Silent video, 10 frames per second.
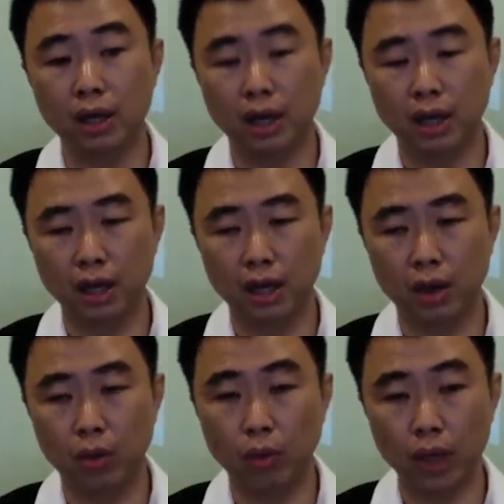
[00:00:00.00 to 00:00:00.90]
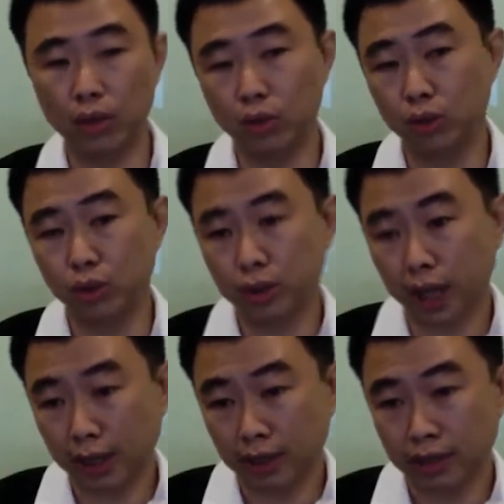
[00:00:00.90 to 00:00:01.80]
want to use
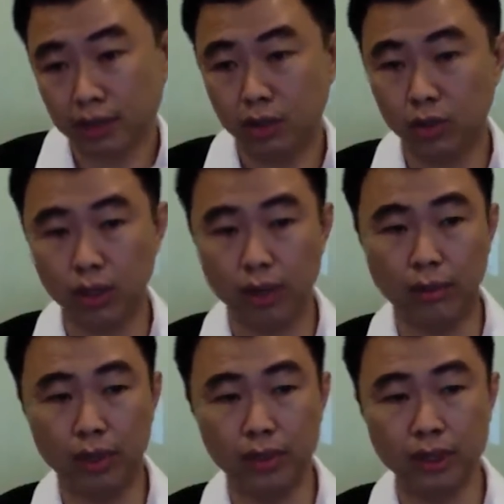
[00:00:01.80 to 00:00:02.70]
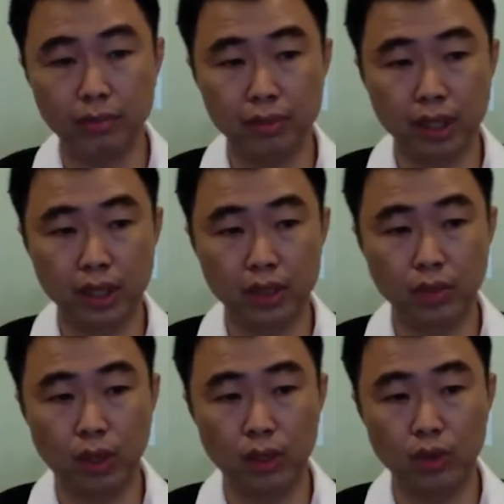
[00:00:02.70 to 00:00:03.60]
that. So that might be something that you
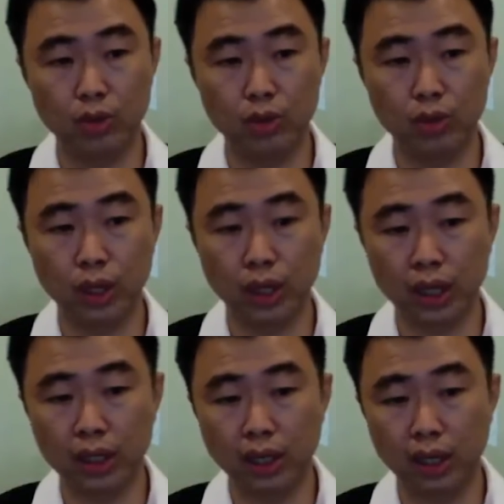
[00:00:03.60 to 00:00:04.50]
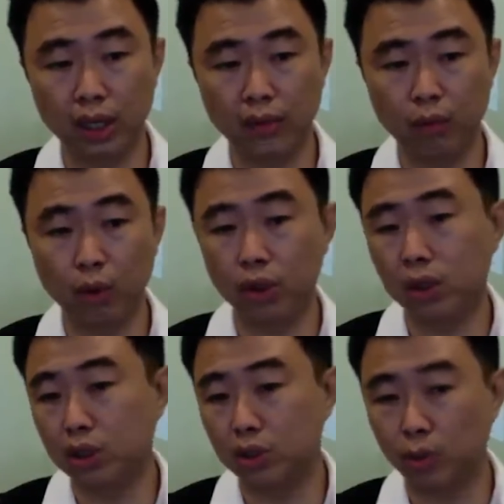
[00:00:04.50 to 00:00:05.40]
want to do. Again,
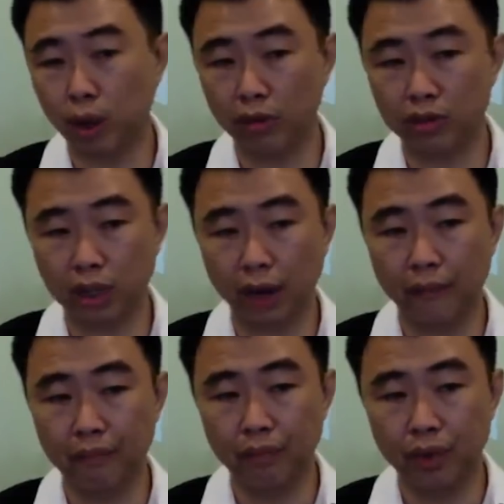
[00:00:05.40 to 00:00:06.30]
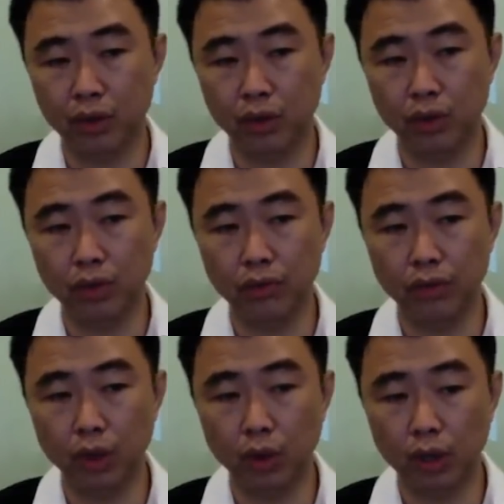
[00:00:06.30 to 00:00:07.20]
water is your wealth star. So if
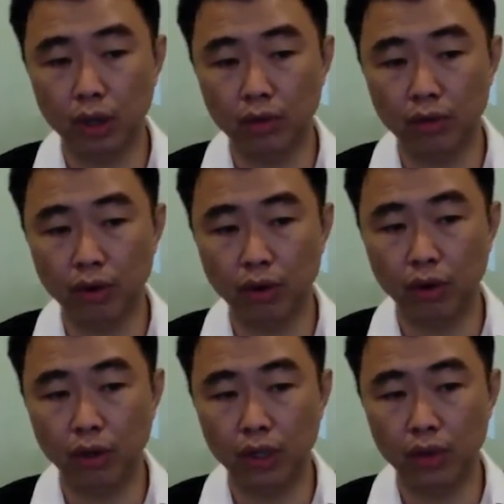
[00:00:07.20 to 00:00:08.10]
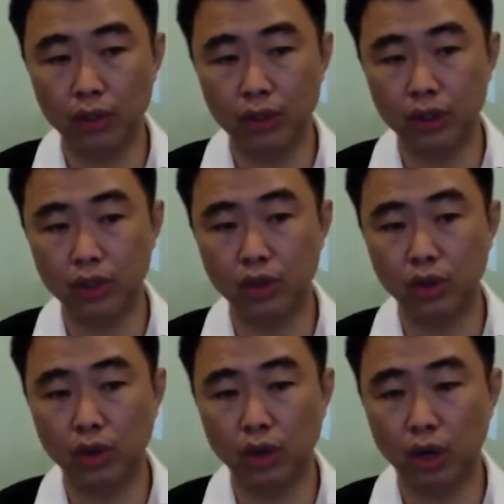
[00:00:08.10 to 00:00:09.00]
you're looking for increase in
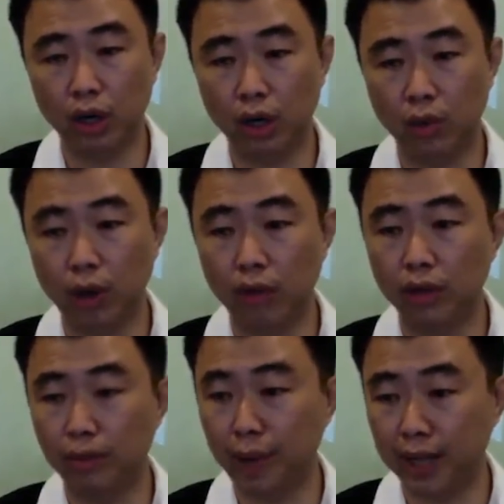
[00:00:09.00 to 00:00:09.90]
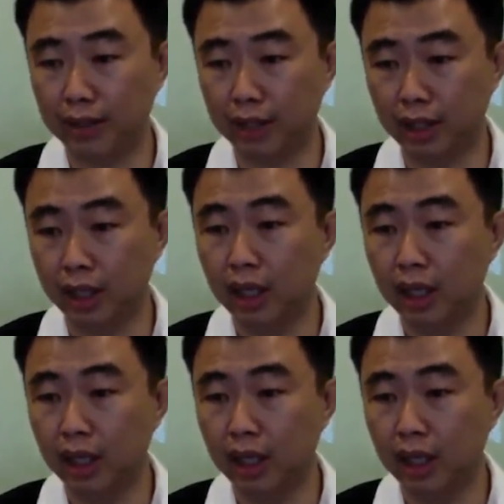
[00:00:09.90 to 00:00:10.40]
your wealth capacity,